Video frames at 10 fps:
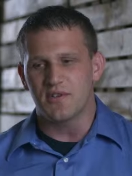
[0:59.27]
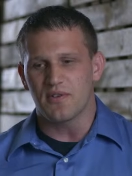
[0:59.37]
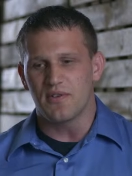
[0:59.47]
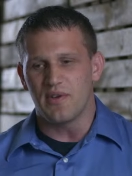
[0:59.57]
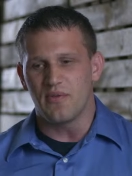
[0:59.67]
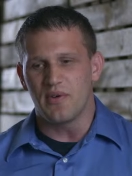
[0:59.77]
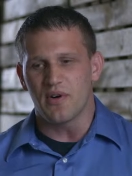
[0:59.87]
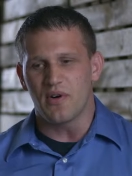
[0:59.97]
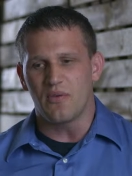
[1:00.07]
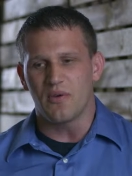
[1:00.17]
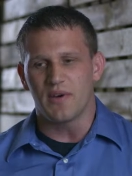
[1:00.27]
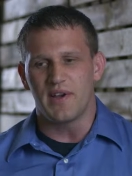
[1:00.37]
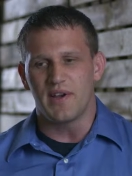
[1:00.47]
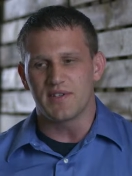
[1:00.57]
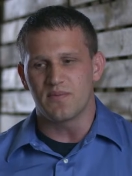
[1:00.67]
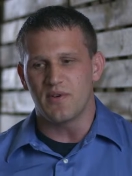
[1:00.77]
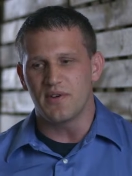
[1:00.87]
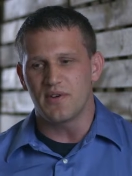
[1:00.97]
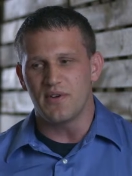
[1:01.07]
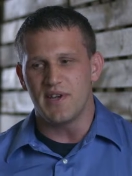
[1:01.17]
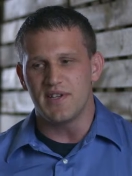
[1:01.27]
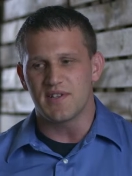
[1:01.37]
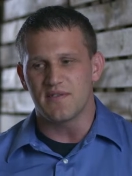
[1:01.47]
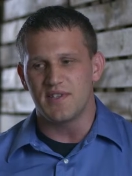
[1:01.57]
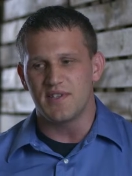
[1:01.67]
sure that we're all working as one cohesive